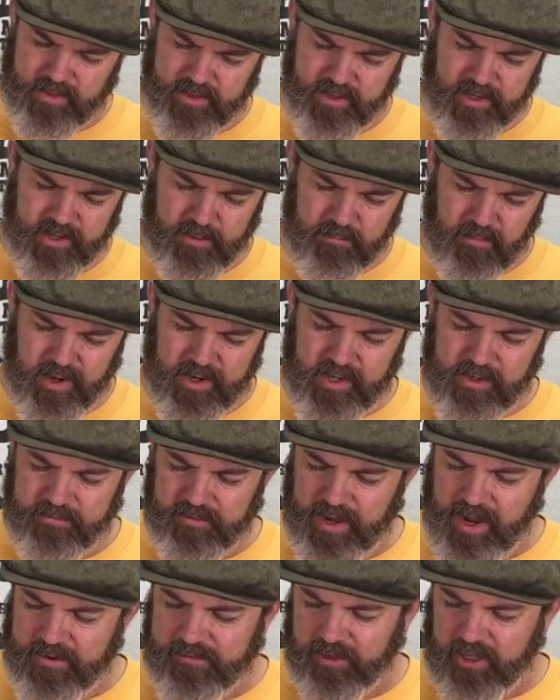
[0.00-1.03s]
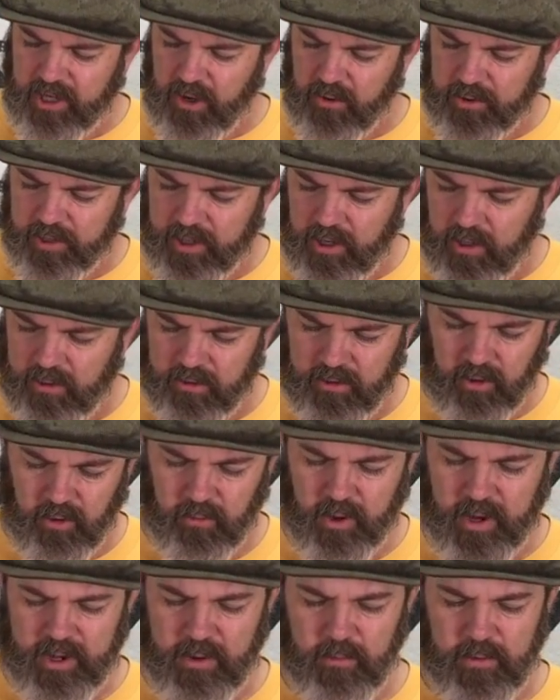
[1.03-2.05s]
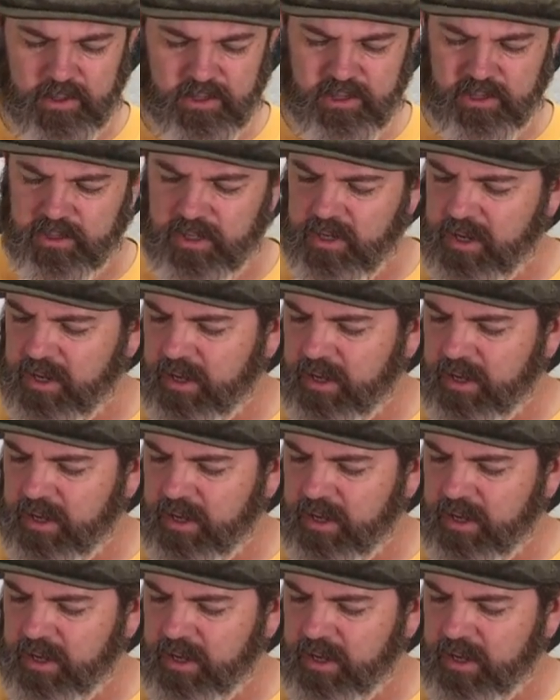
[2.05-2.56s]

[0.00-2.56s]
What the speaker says: think it might even have a coating on it already, which